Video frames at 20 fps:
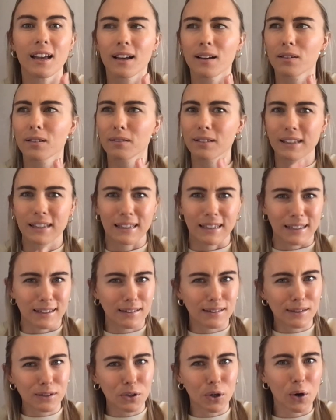
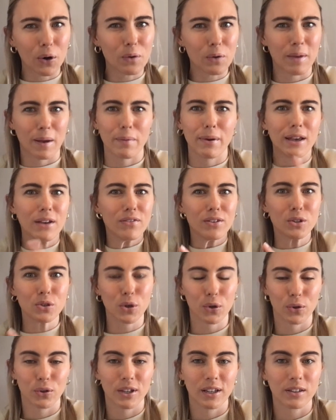years ago, maybe even
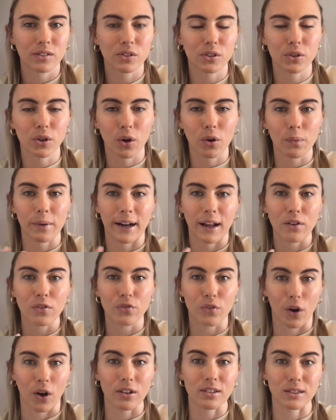2 years ago when I
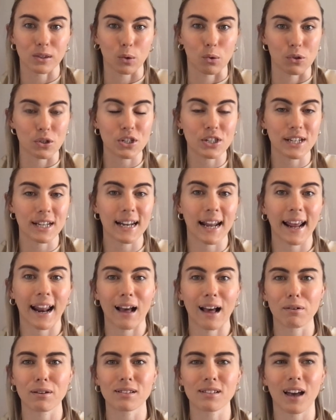first launched it. And I
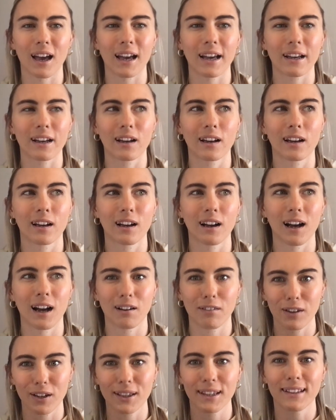was like, I
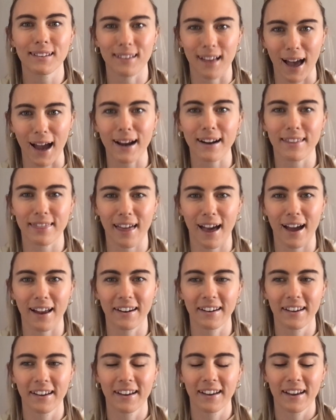really liked that.
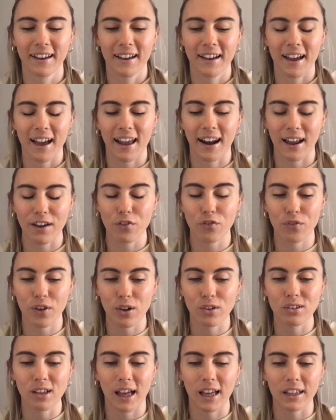And I
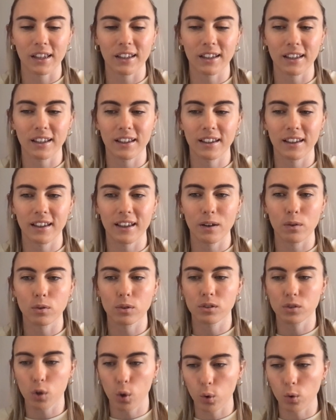felt like it
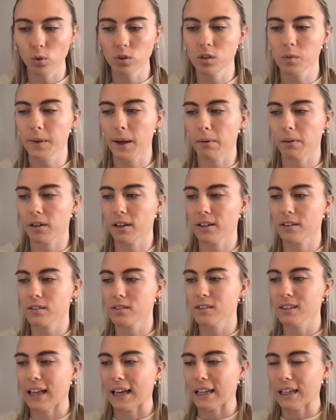was cool to be able to
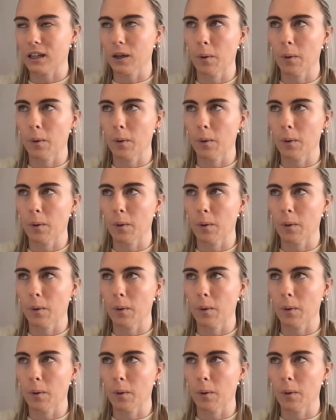like